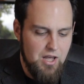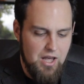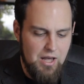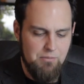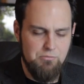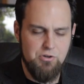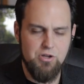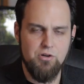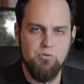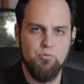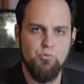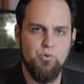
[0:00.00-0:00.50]

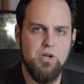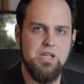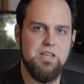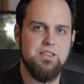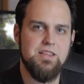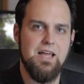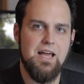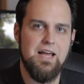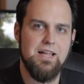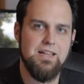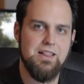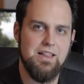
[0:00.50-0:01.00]
I'm going to read
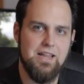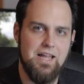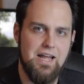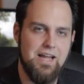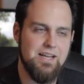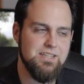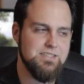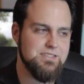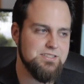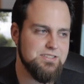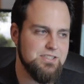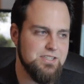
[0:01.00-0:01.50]
that
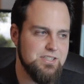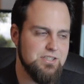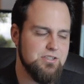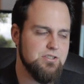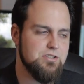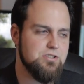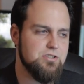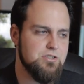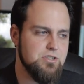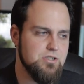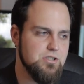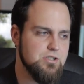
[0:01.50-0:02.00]
last
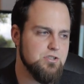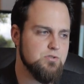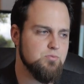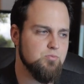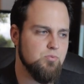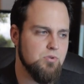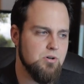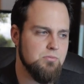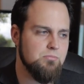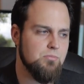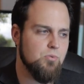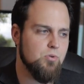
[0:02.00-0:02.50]
sentence just
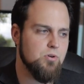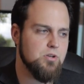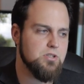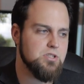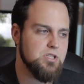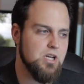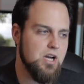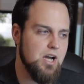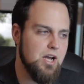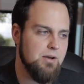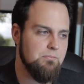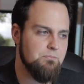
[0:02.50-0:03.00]
one more
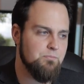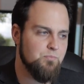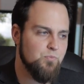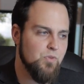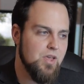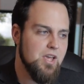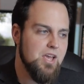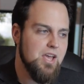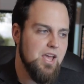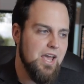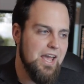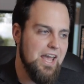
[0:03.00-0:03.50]
time.
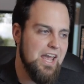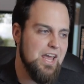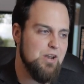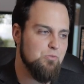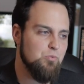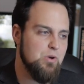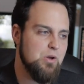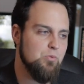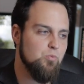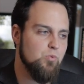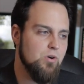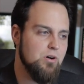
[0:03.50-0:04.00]
And
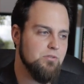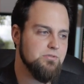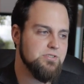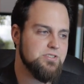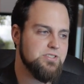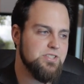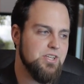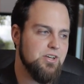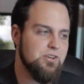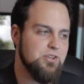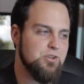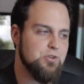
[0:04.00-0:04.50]
we won't
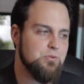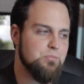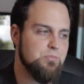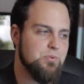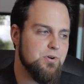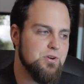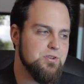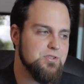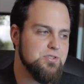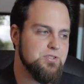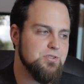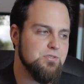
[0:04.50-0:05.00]
sell your
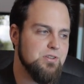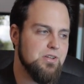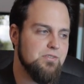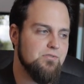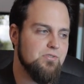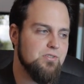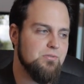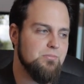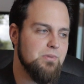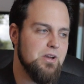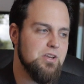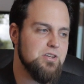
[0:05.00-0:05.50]
personal
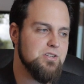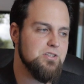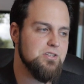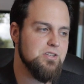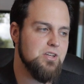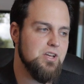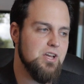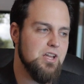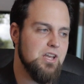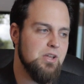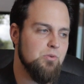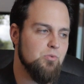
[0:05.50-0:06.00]
information
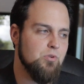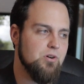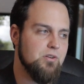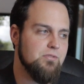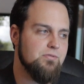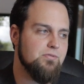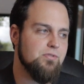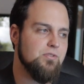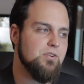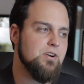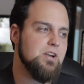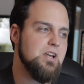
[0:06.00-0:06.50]
to anyone
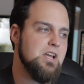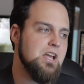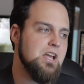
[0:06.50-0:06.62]
for